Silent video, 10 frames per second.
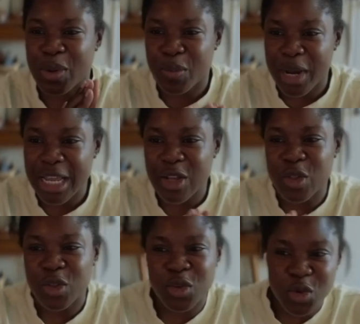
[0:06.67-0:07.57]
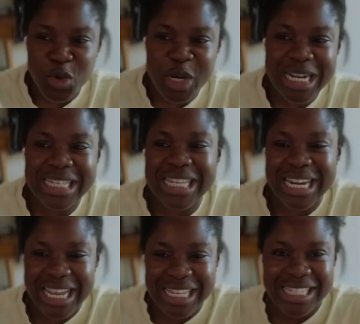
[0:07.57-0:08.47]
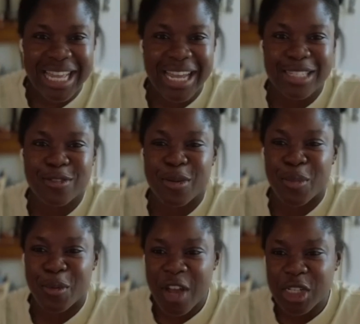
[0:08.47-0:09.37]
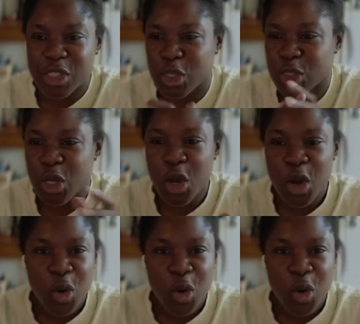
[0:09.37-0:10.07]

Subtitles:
where we bring you the stories and insights from professionals